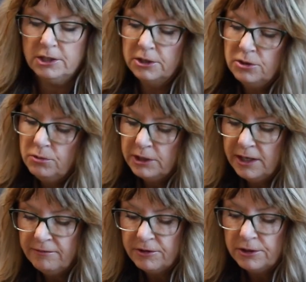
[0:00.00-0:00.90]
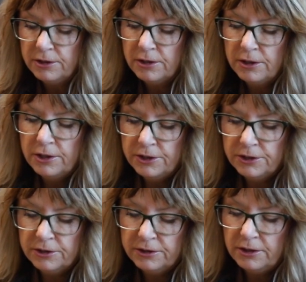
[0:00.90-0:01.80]
You can do whatever
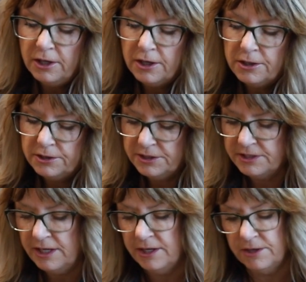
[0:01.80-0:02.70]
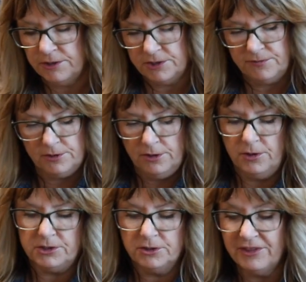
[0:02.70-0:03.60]
your little heart desires for those.